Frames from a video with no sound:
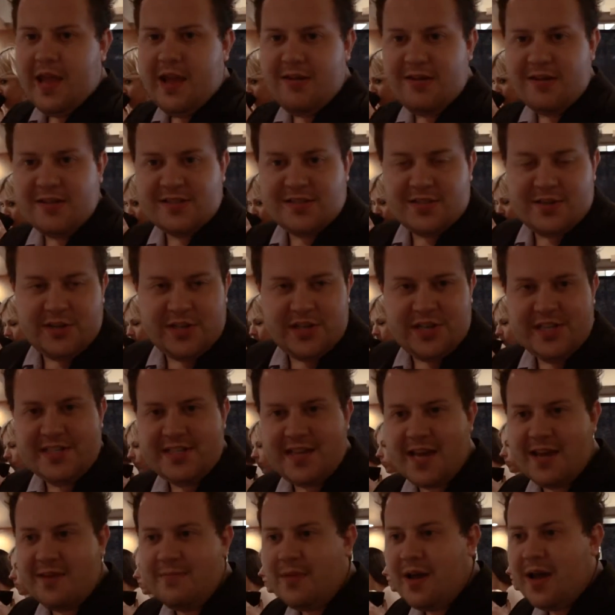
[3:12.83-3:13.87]
Here at Sushi
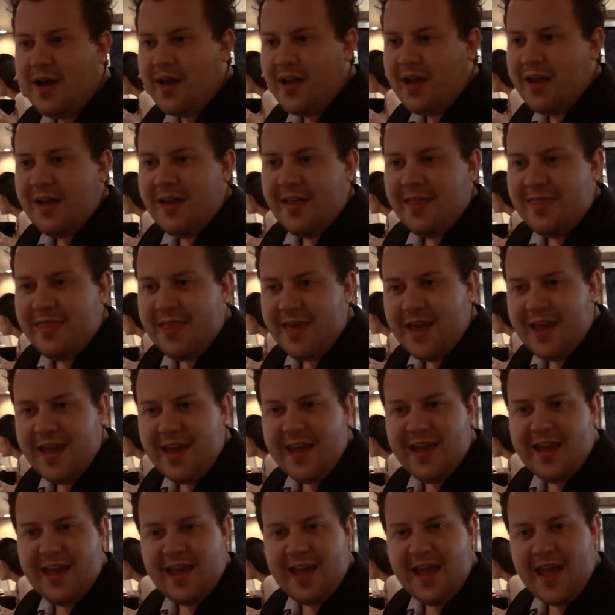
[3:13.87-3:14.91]
Zanmai,
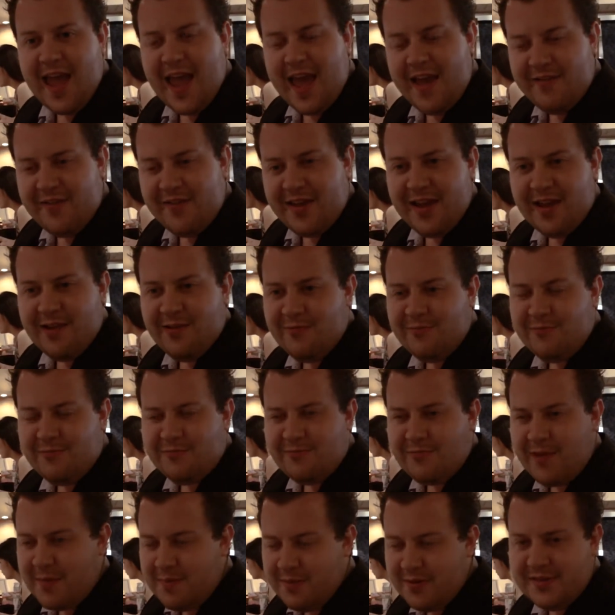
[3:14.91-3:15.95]
they have a
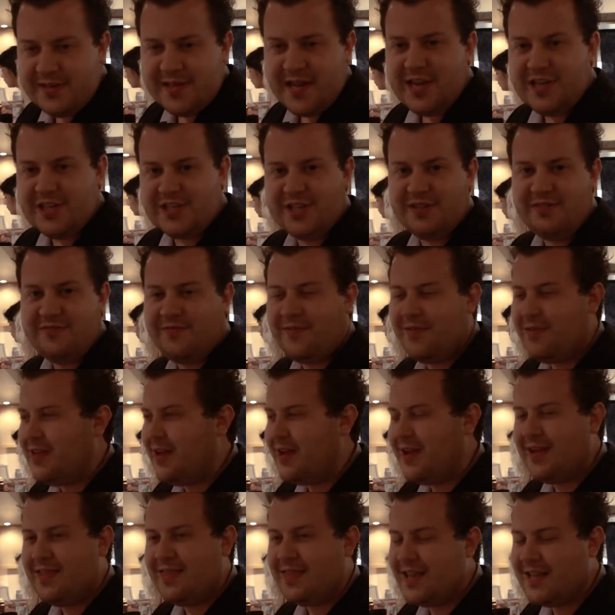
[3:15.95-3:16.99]
reputation for
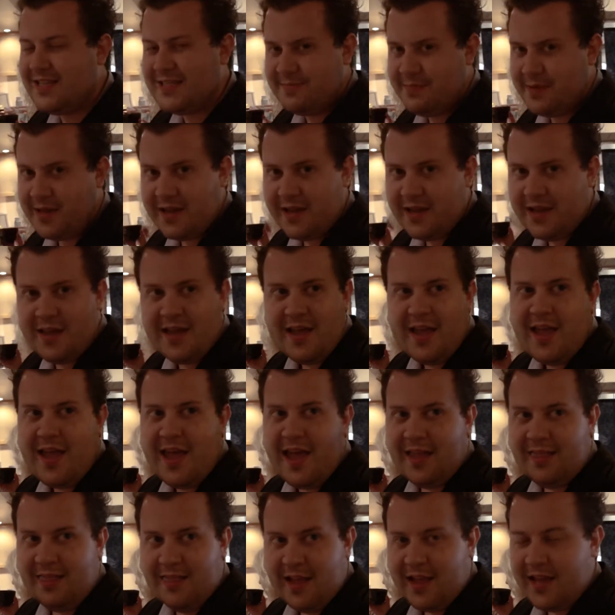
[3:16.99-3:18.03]
liking things big
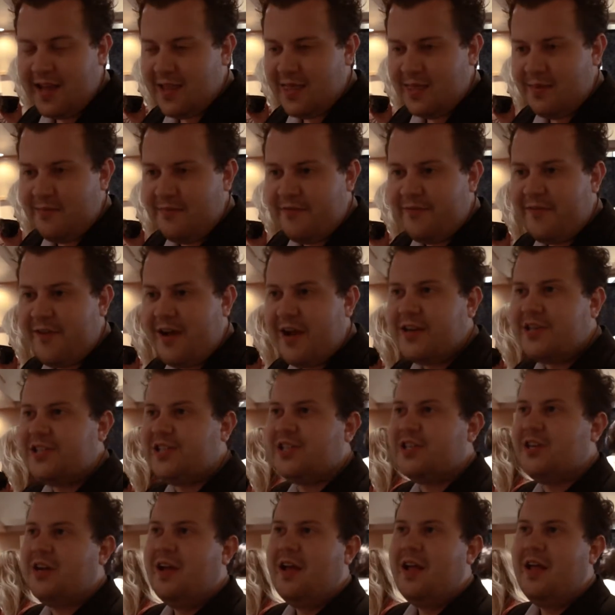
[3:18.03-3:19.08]
and liking them
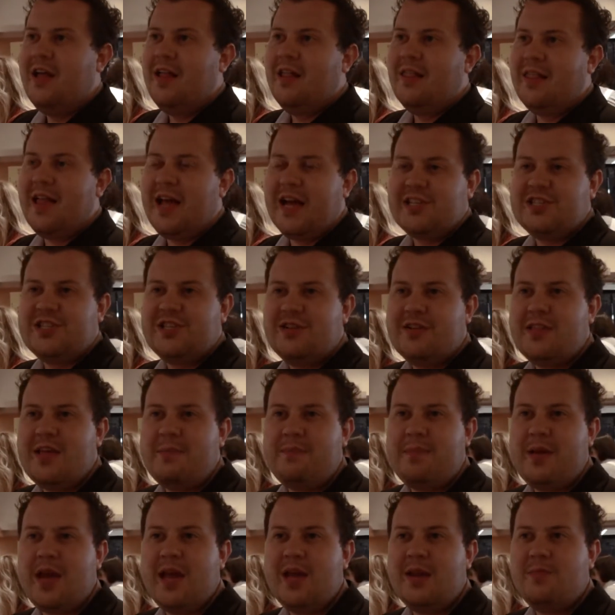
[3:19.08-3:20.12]
fresh. Last year they
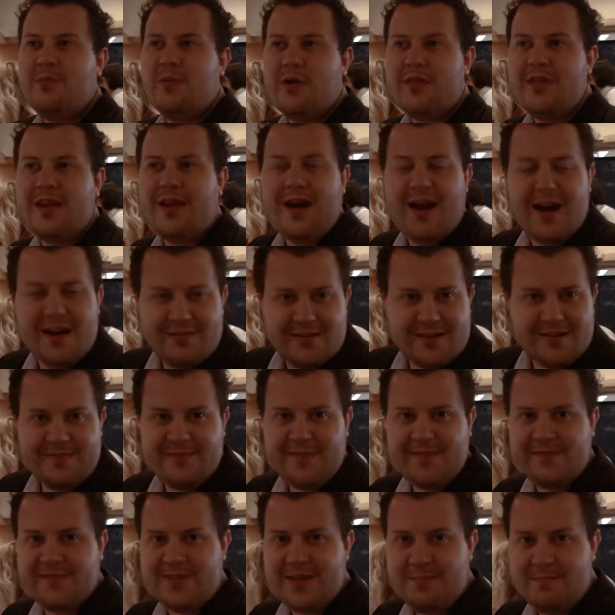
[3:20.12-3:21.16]
paid more than
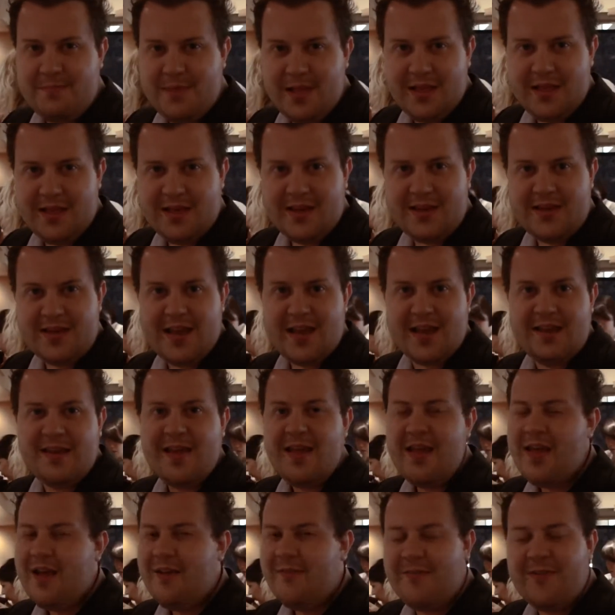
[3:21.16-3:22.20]
150 million yen
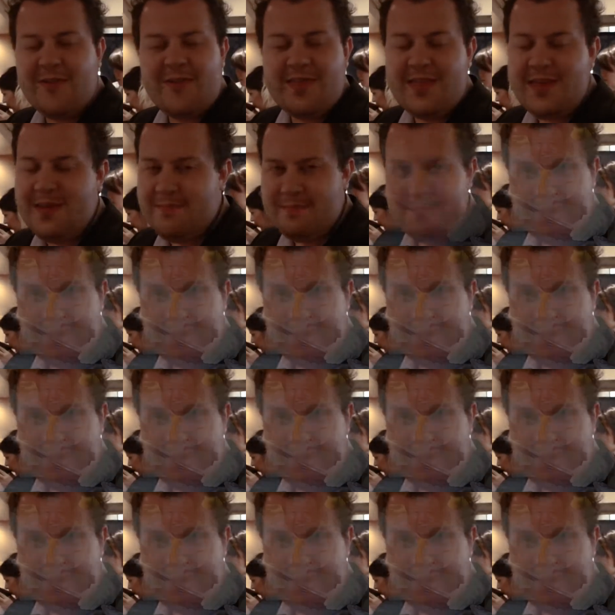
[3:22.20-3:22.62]
for the